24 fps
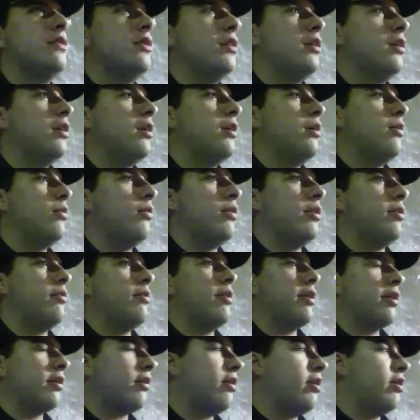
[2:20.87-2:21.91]
what do you
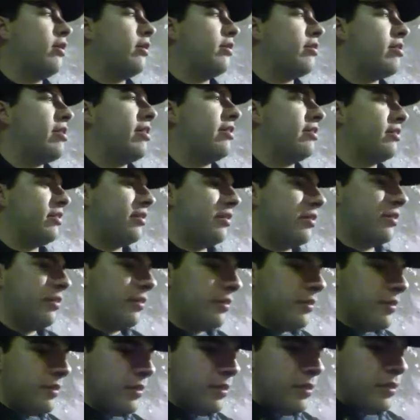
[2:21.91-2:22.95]
want to call it? Set the
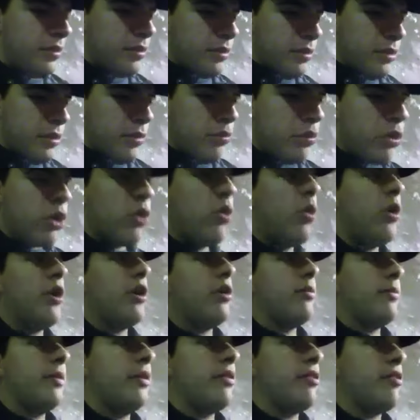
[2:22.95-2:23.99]

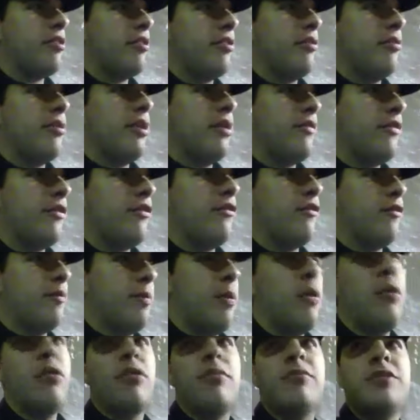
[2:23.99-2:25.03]
requirements or whatever for
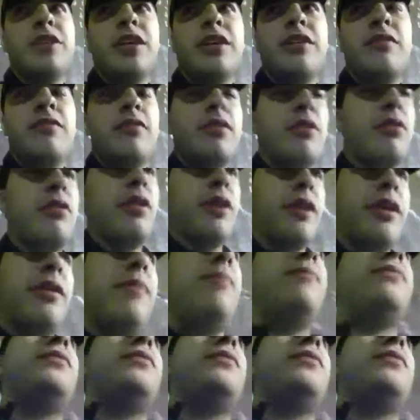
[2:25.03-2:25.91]
bonus objectives. So like